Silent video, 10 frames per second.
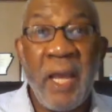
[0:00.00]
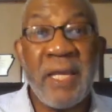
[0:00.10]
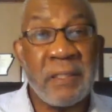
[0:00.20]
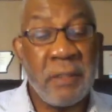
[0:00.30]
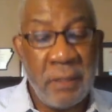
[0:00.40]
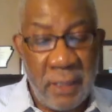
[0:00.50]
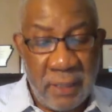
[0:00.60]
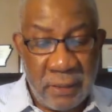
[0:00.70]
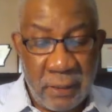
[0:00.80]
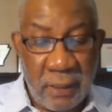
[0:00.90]
8
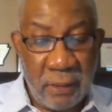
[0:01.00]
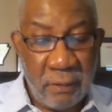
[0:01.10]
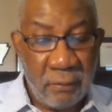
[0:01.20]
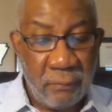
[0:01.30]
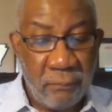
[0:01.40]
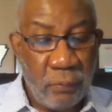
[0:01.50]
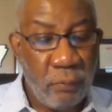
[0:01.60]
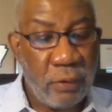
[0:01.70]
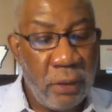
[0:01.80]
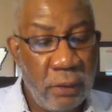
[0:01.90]
days later,
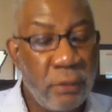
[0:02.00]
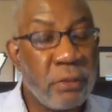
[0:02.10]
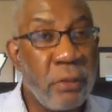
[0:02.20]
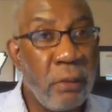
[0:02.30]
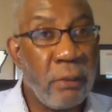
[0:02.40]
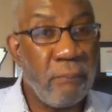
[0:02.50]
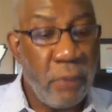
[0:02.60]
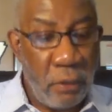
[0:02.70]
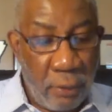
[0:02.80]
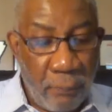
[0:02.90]
with killing Sterling.
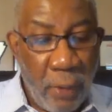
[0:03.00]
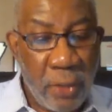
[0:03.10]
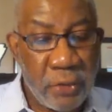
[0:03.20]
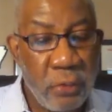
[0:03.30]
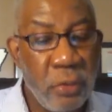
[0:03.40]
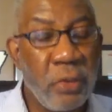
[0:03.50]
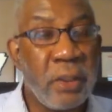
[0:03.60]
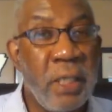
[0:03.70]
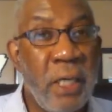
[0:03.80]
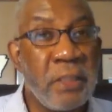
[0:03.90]
The prosecutor in
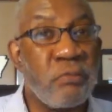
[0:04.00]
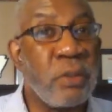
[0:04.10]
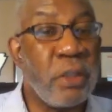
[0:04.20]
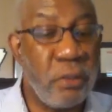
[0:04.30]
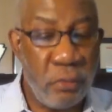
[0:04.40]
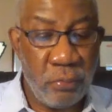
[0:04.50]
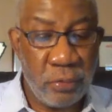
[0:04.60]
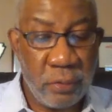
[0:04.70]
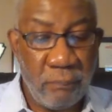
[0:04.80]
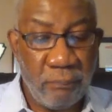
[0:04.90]
the case
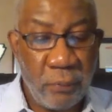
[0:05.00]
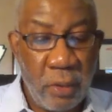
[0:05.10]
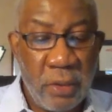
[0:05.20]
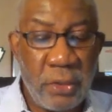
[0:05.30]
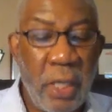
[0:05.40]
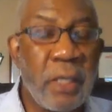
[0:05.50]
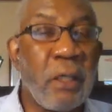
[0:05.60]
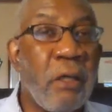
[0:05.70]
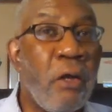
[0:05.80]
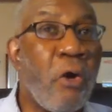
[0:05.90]
recused,
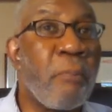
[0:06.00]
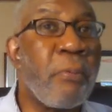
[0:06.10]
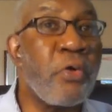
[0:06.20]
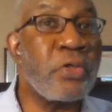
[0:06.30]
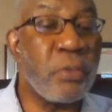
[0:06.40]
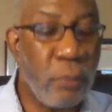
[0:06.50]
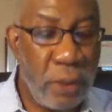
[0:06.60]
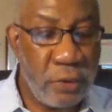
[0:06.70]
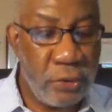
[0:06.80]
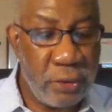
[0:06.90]
citing a long personal
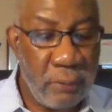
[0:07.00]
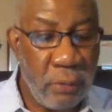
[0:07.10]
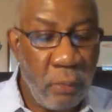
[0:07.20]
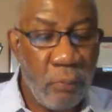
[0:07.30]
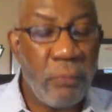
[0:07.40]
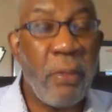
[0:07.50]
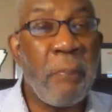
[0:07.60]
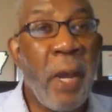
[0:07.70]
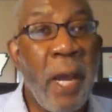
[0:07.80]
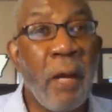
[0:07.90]
relationship with the
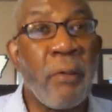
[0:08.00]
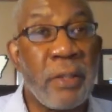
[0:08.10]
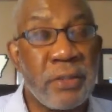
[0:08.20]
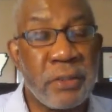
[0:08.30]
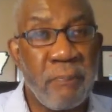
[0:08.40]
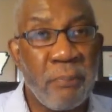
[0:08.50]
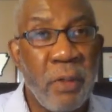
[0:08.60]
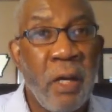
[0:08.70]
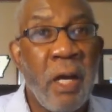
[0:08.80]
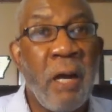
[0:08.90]
parents
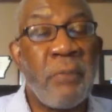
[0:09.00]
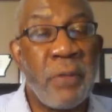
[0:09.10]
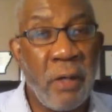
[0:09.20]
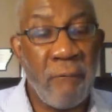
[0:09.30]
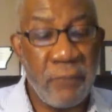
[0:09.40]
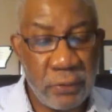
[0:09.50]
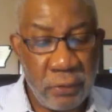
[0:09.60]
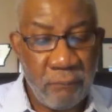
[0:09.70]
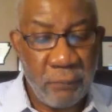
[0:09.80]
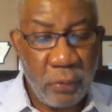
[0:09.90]
of the
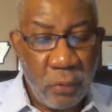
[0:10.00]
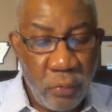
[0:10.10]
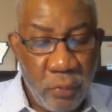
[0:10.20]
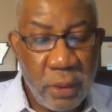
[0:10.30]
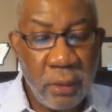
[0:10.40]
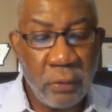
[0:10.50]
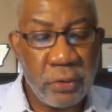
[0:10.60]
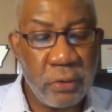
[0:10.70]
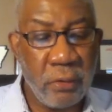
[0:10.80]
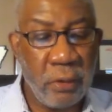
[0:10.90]
officer who
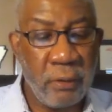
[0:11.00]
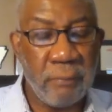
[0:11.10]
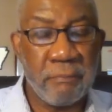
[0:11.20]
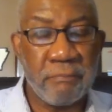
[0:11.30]
killed Sterling.